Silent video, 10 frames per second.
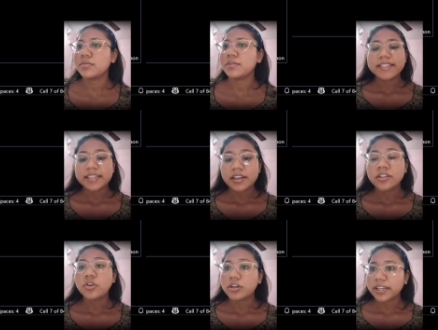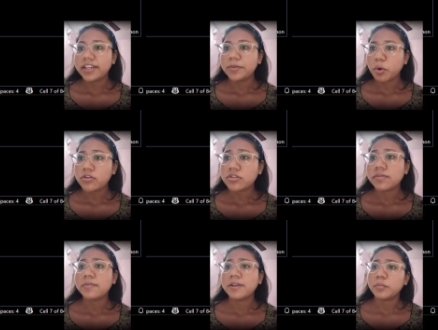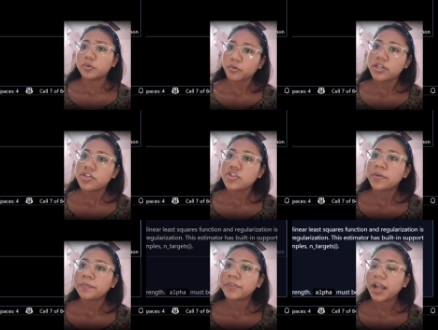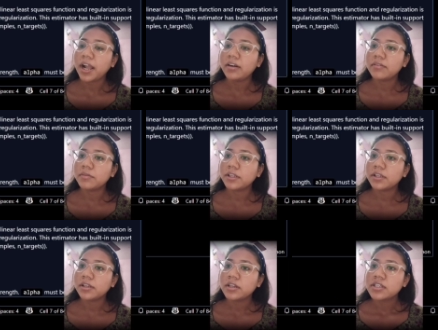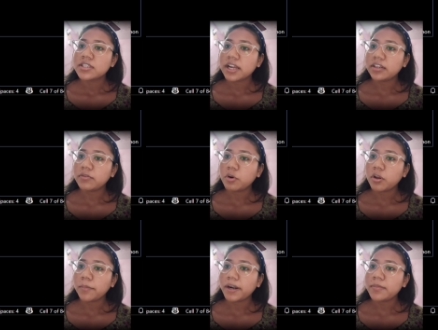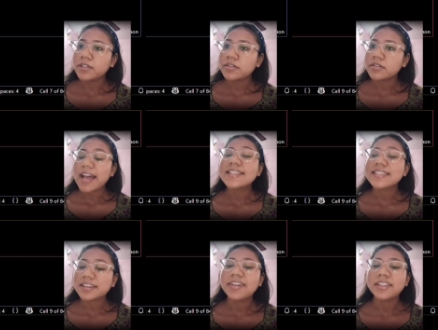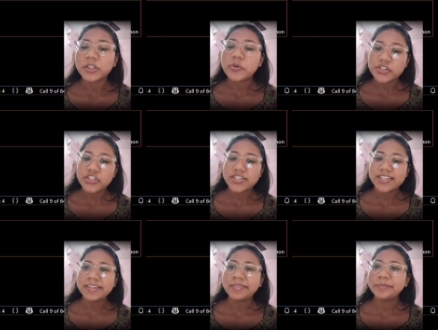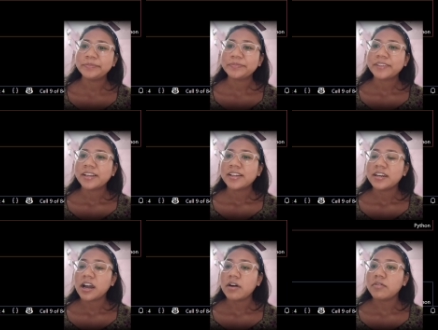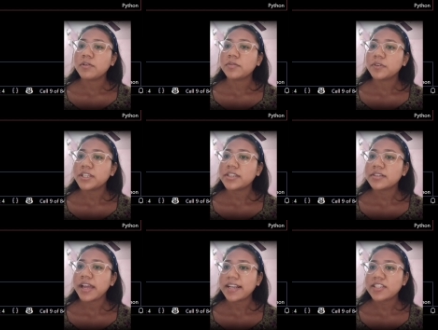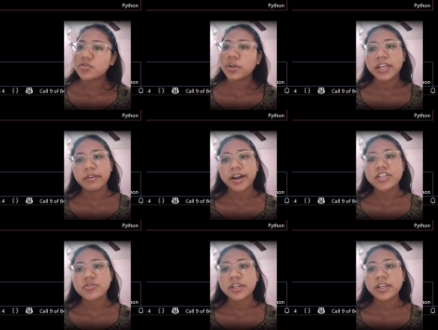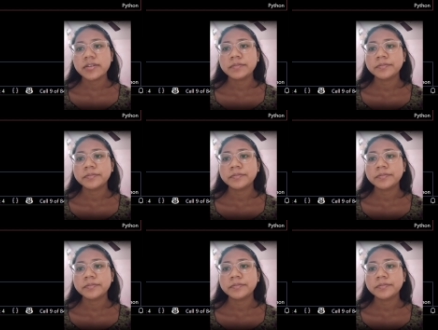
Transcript: with sklearn.linear model, we will import rich and we will set the following parameters as given in the question. Now we will fit x train and y train.